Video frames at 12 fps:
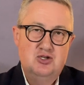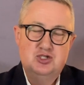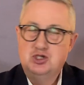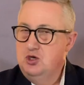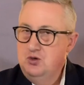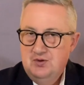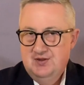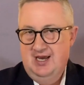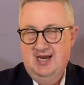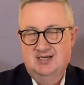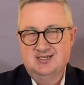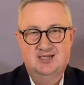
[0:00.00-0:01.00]

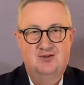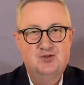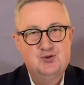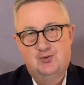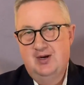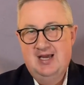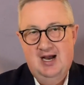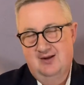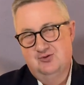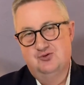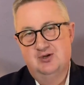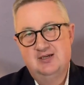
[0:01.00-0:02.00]

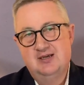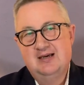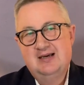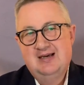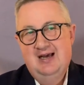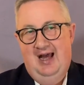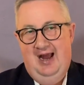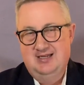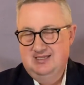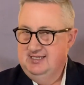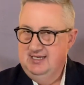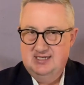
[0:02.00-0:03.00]

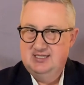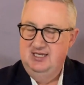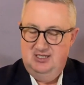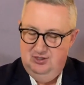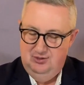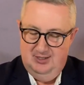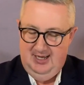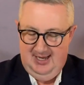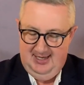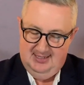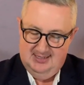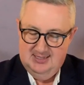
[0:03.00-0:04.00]
2,362
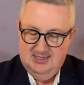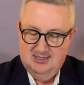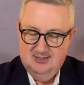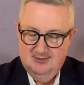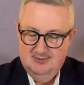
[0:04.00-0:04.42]
days.